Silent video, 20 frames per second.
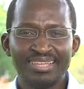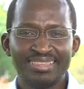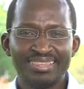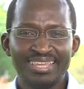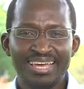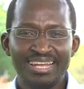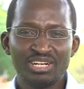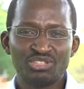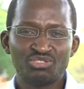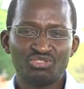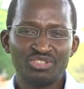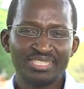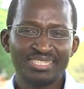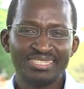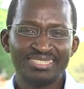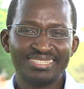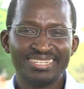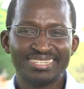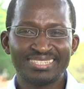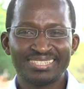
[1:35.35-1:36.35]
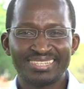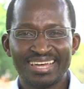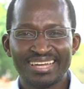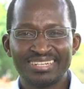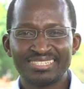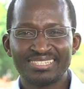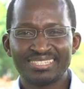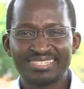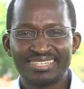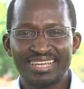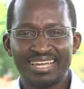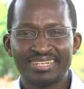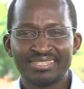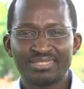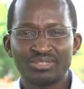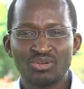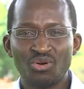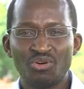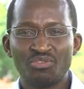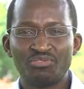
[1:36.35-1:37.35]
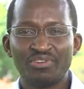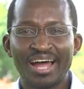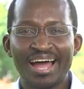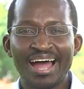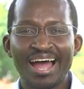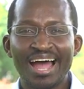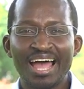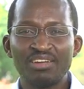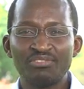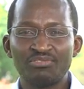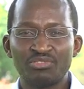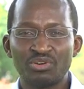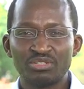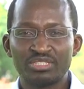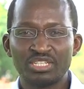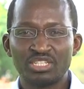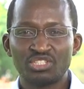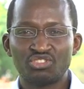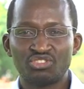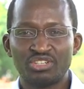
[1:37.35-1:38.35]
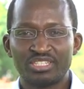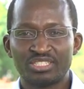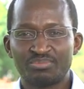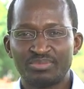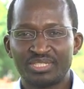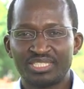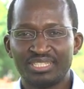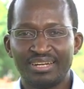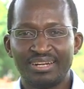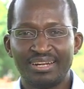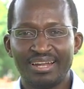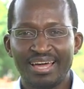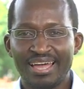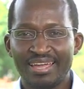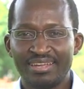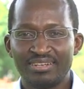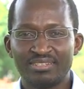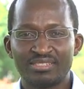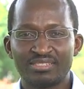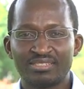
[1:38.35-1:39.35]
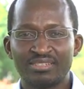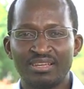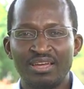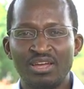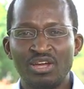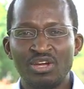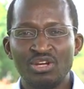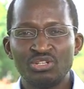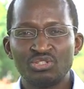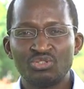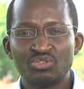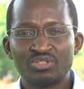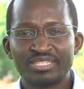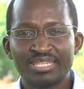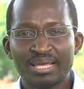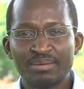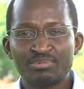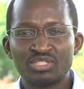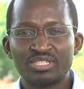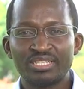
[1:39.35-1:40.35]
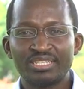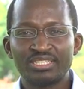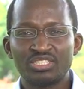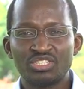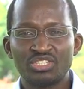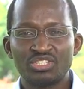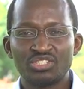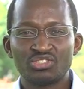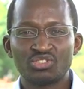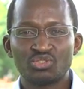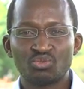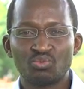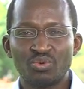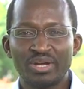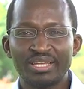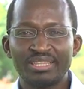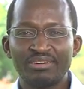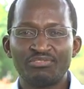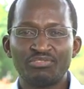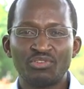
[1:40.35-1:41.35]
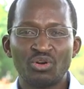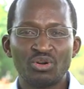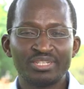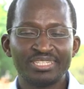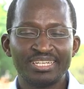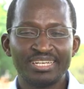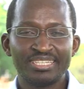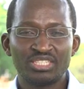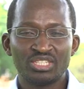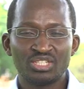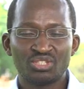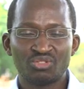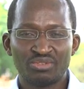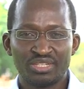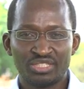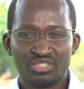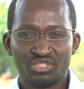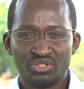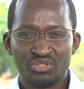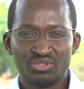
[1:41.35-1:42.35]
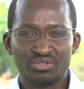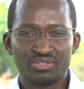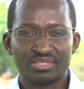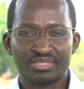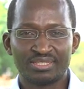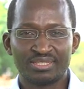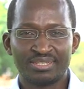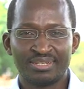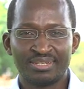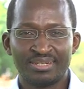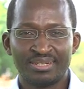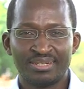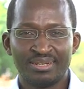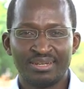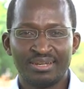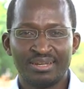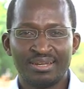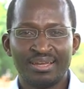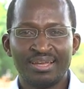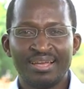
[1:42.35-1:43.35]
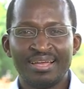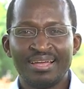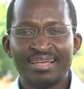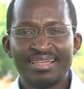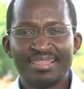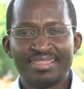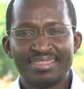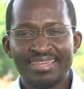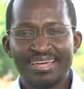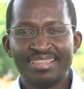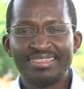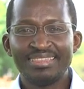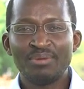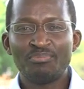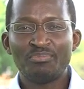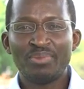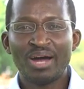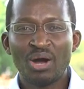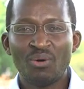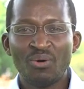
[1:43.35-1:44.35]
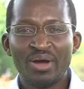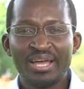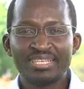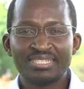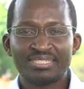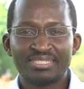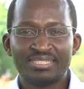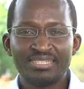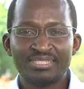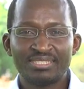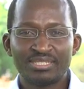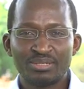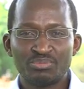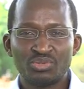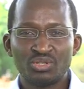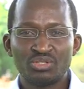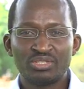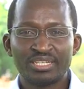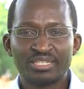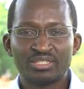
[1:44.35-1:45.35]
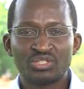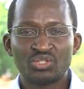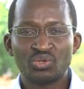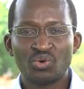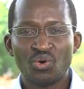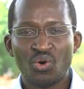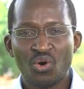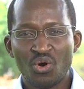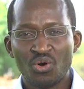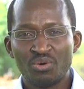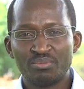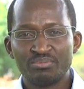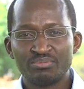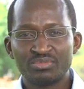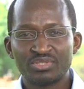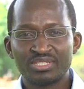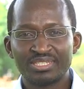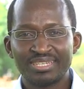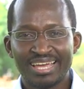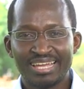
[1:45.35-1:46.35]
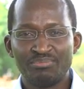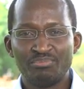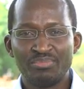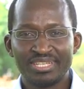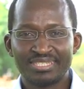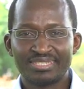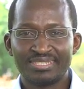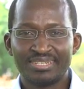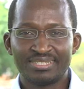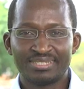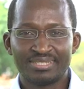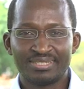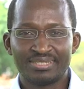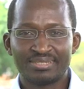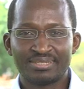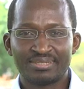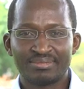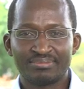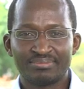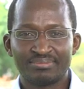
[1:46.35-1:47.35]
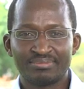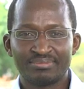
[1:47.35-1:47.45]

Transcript: The electricity is then sent over high voltage transmission lines to substations where the voltage is reduced. Then the power is distributed to homes and businesses.